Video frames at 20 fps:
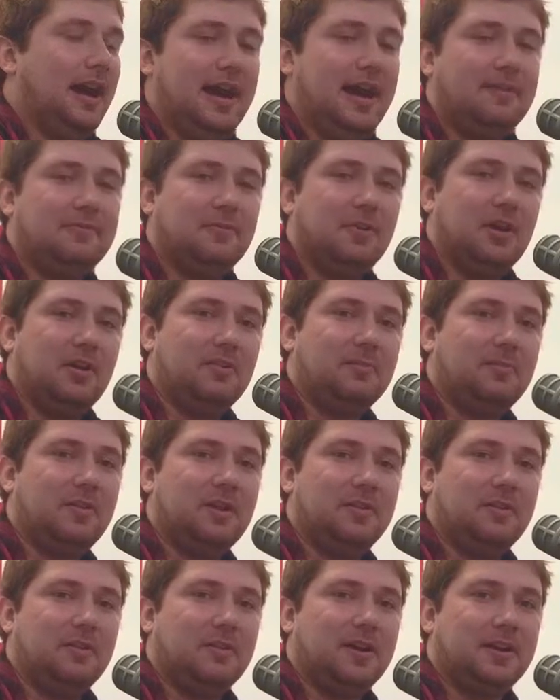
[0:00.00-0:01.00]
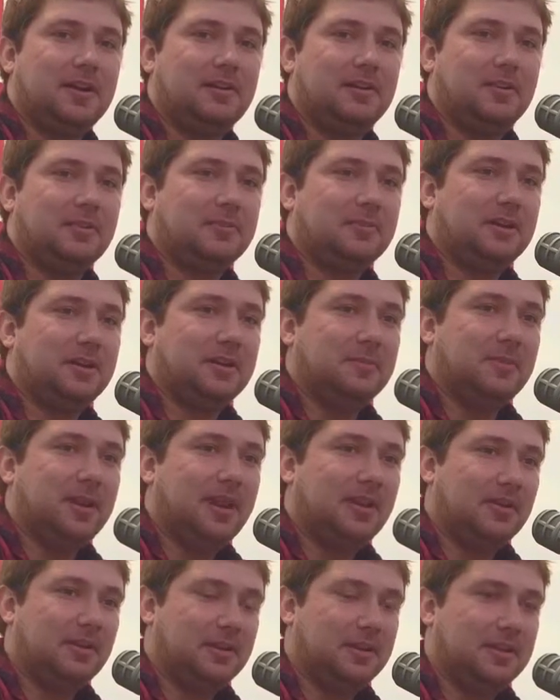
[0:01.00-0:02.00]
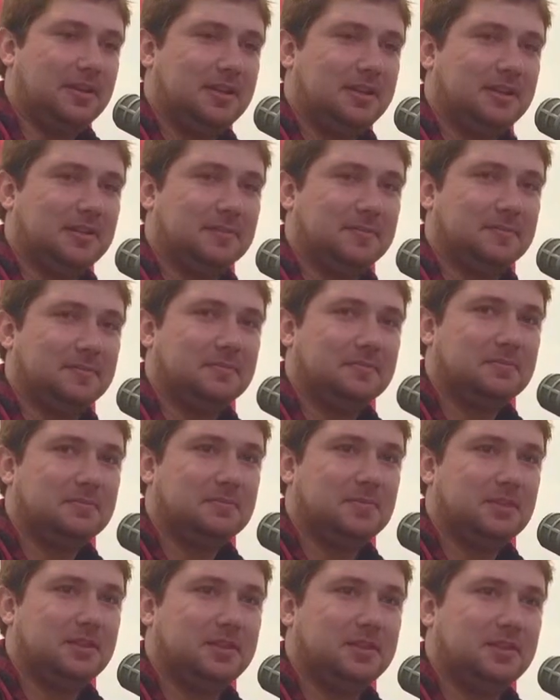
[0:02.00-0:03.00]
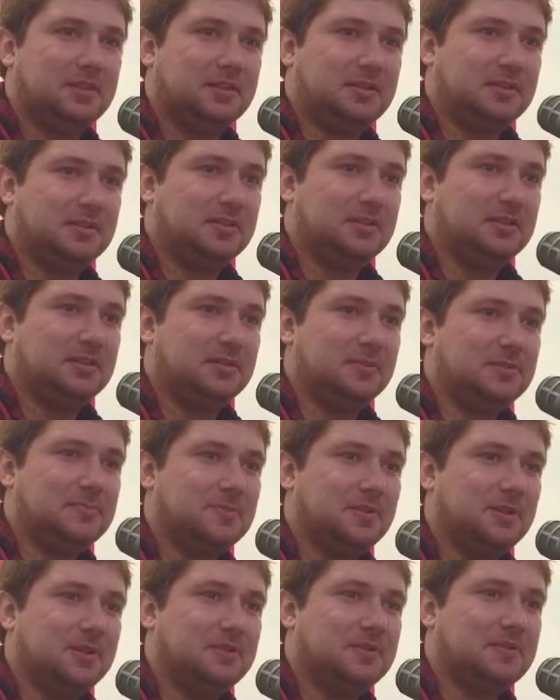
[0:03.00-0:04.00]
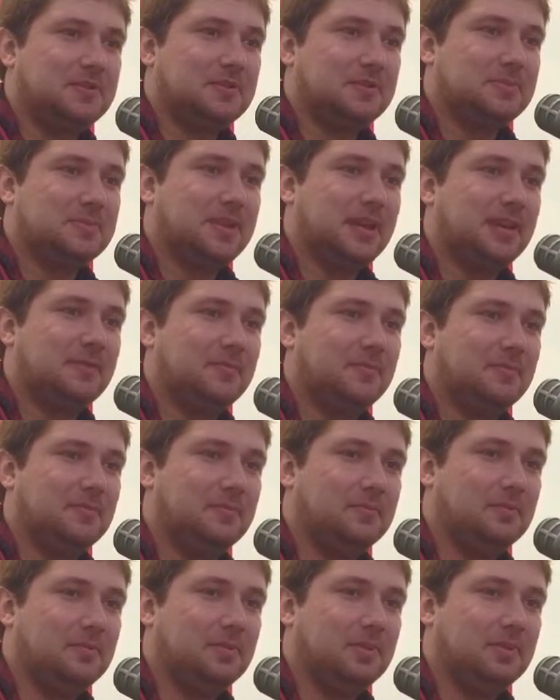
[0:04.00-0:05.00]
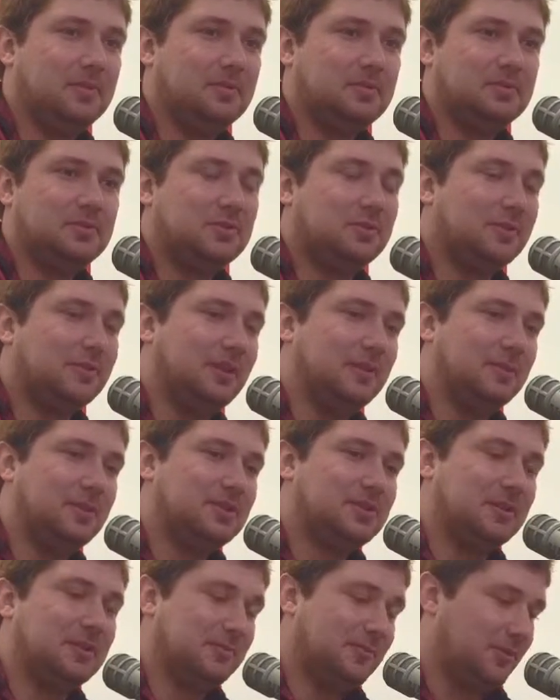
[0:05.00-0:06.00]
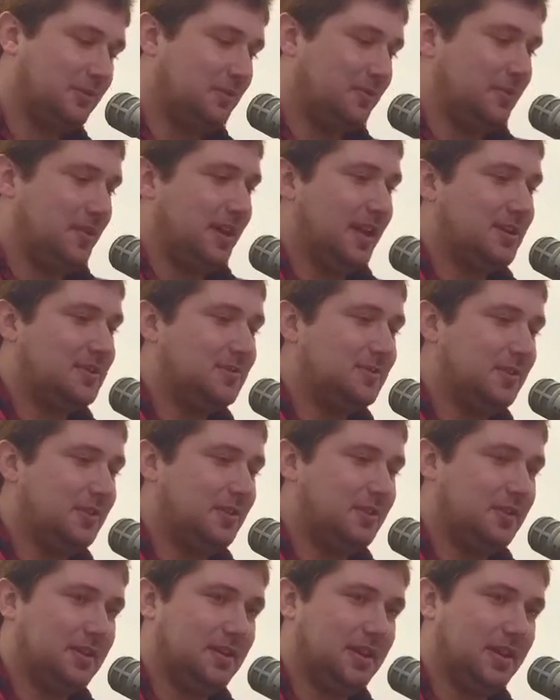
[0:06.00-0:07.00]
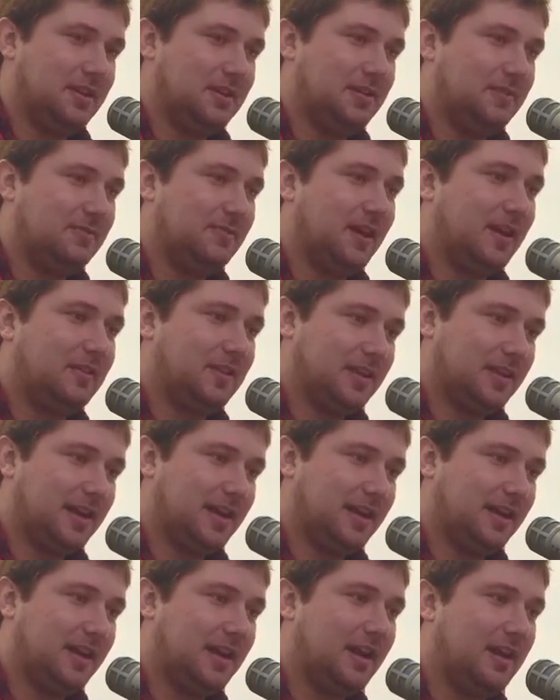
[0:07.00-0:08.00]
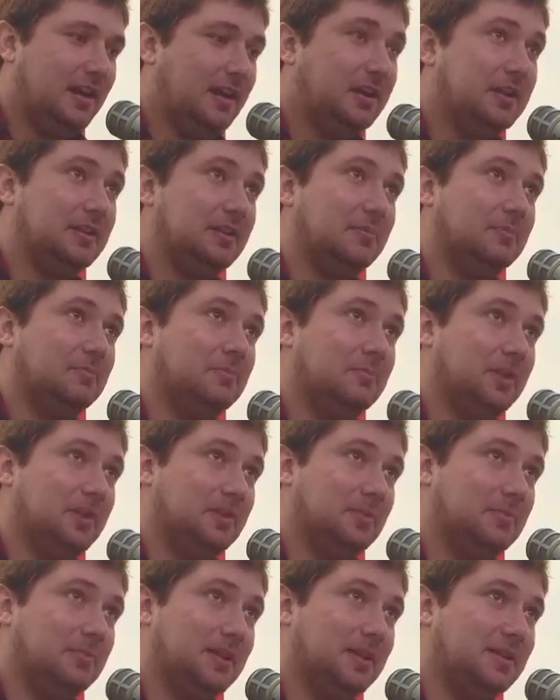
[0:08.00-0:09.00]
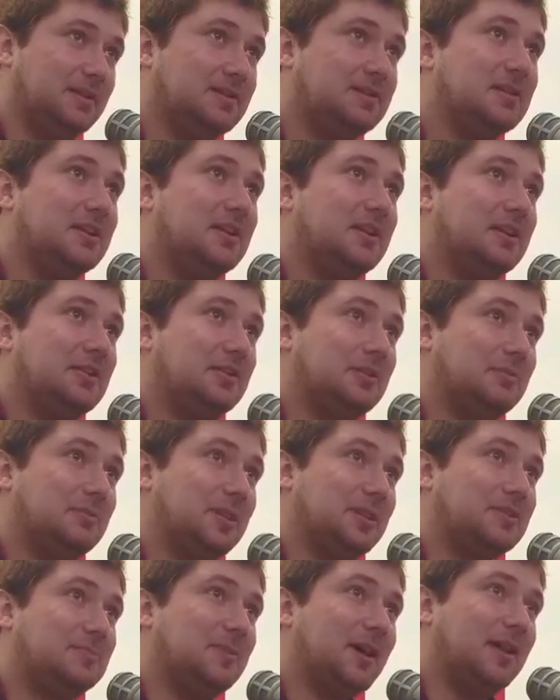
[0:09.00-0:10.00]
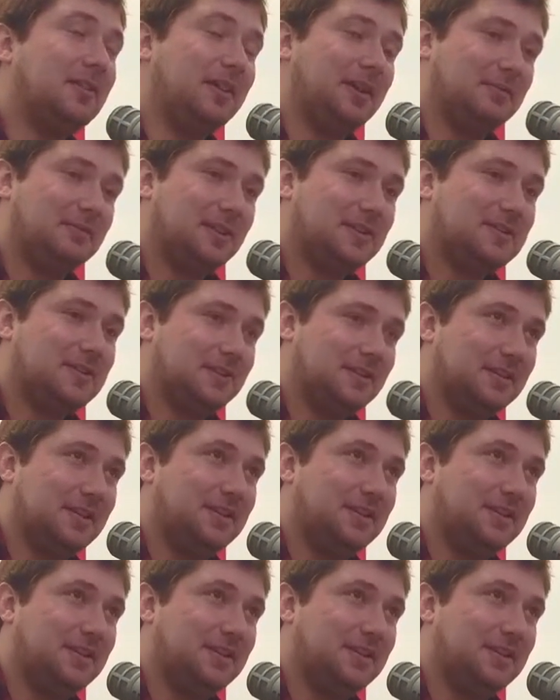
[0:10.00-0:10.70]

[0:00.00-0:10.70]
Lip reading: I have. Well, everybody around here knows Frankie Ballard. He spent some time touring around Michigan before he moved to Nashville, and he finally kind of got in the big spotlight recently.